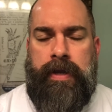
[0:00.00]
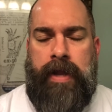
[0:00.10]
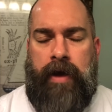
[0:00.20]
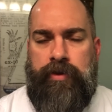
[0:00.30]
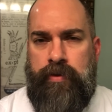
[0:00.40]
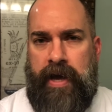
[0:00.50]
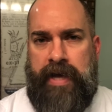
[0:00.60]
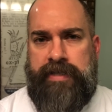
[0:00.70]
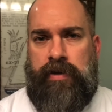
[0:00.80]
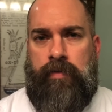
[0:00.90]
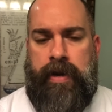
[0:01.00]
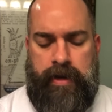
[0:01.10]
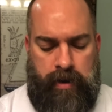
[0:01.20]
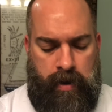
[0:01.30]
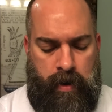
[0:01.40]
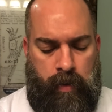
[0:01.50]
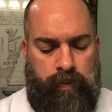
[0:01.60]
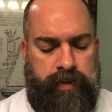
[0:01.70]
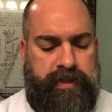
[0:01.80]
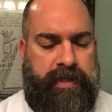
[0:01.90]
Now, you guys already
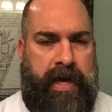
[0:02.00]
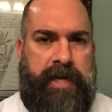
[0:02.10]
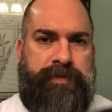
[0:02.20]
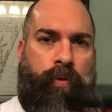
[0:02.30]
know Scotch